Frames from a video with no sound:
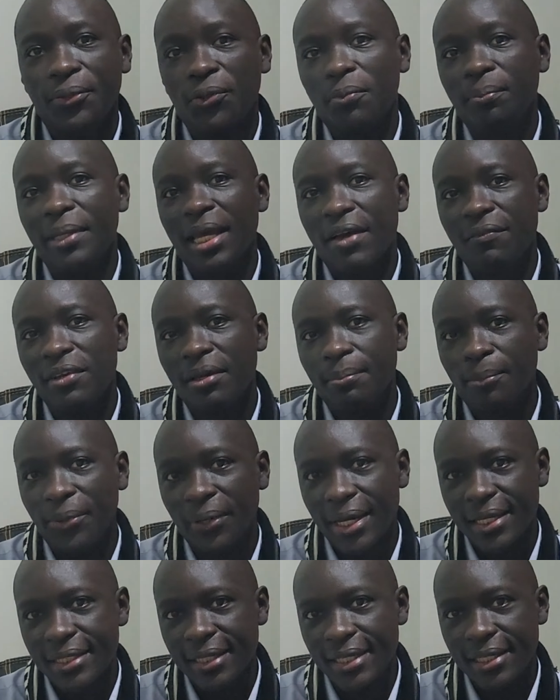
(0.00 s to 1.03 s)
could be having
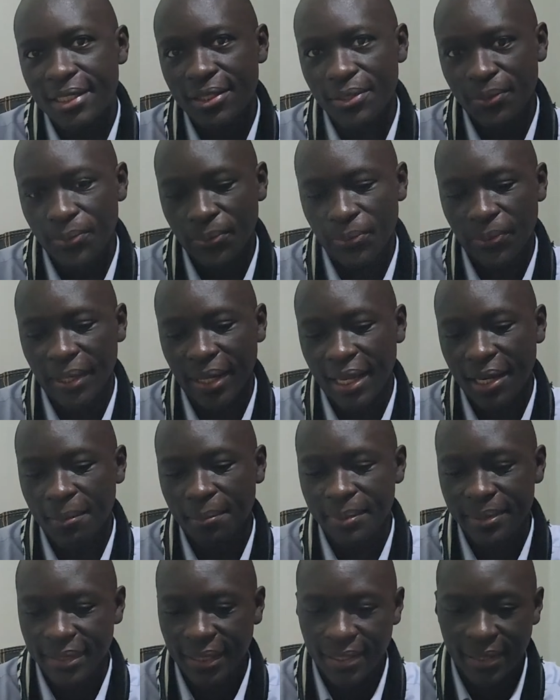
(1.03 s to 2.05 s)
bonuses to
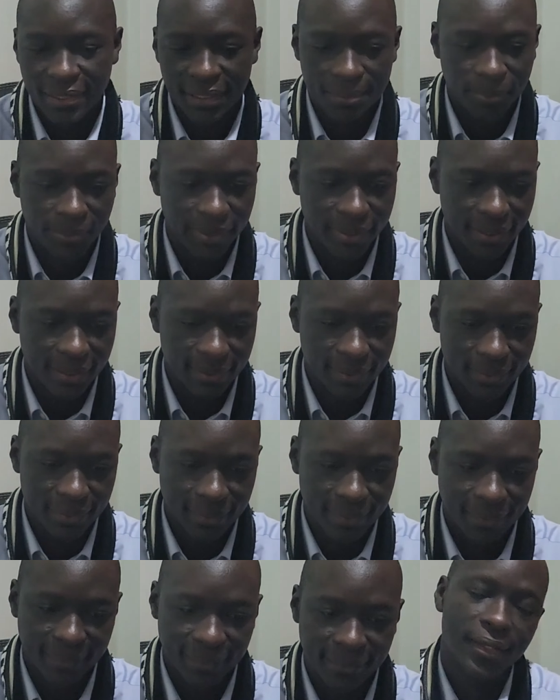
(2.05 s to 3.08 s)
help sell this product.
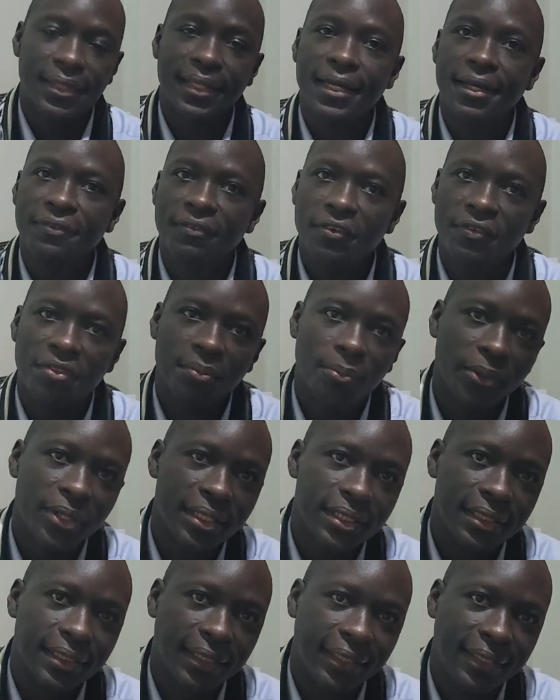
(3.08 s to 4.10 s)
The fifth
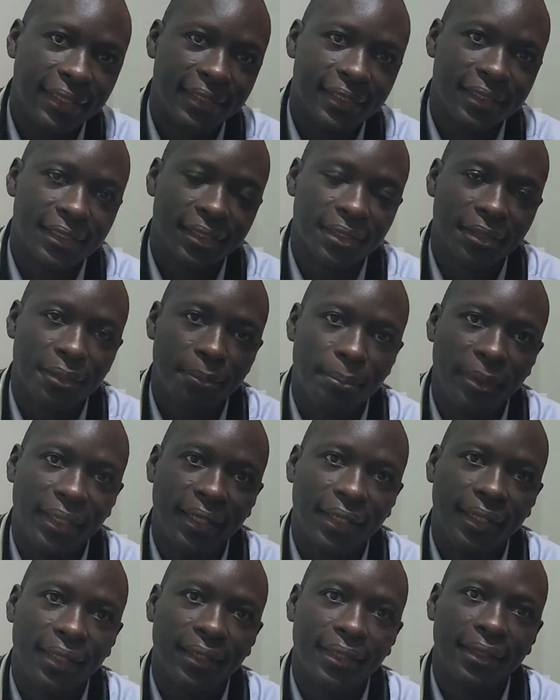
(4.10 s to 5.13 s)
point is
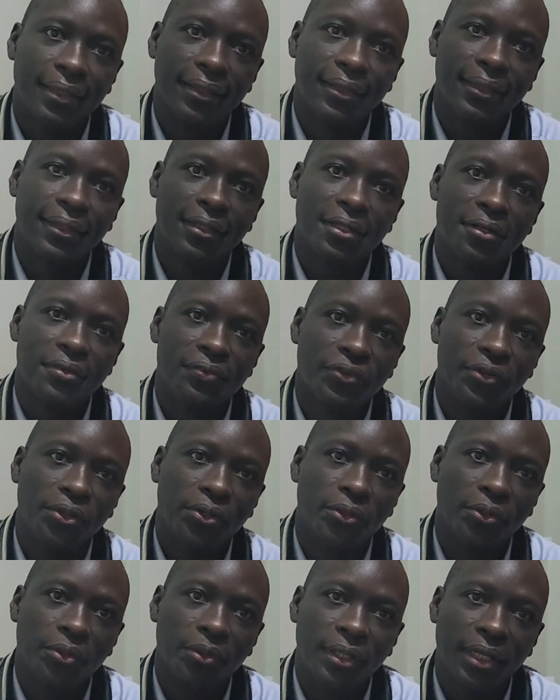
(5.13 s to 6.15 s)

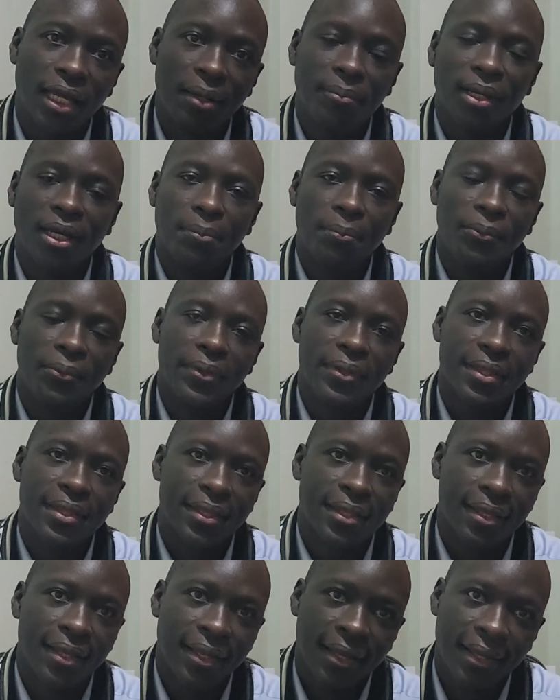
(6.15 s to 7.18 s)
coming up with
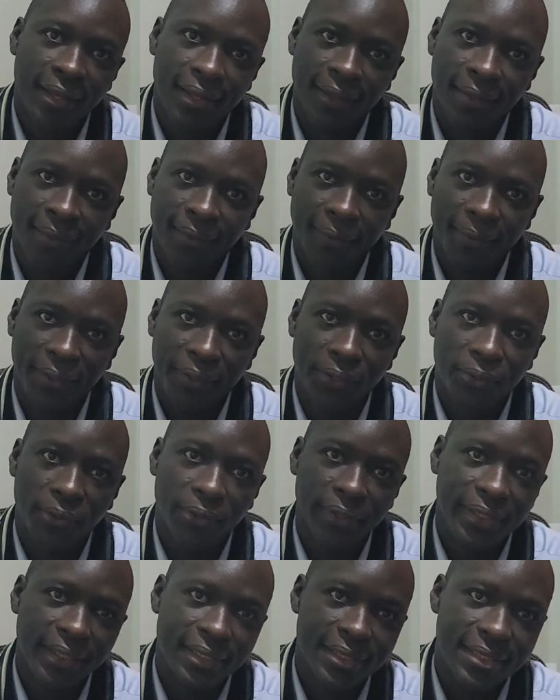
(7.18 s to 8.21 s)
your
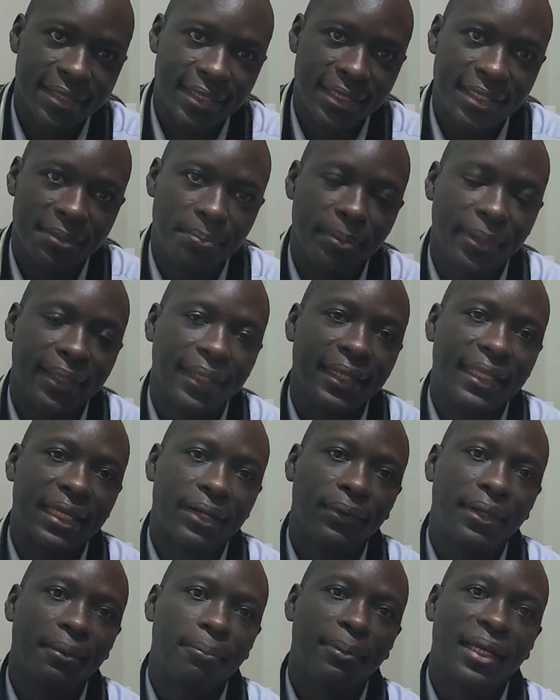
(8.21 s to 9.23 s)
audience is picking the
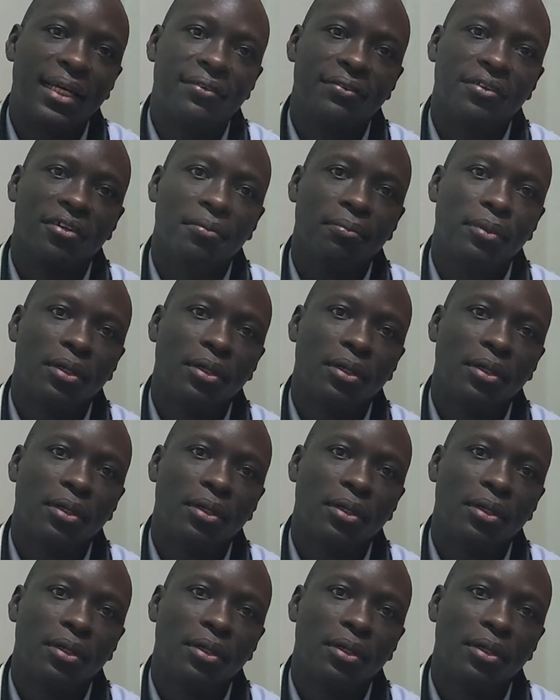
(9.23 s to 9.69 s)
right platform.